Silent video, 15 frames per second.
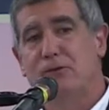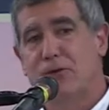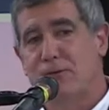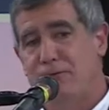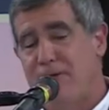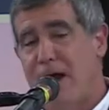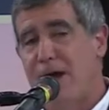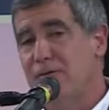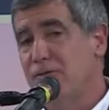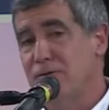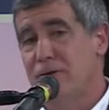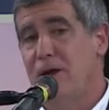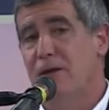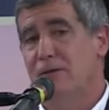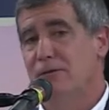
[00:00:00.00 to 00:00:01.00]
her five
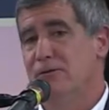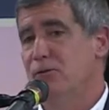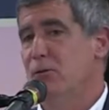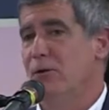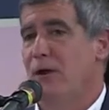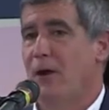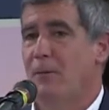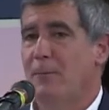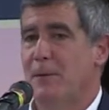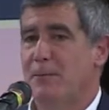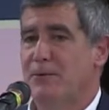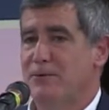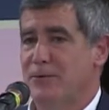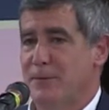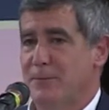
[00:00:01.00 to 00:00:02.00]
sons, who are now
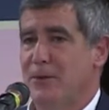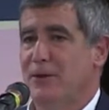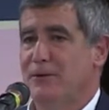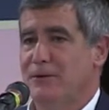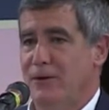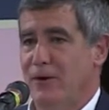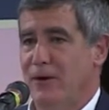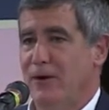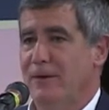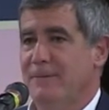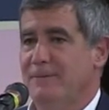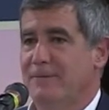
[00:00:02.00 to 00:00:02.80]
members of the military,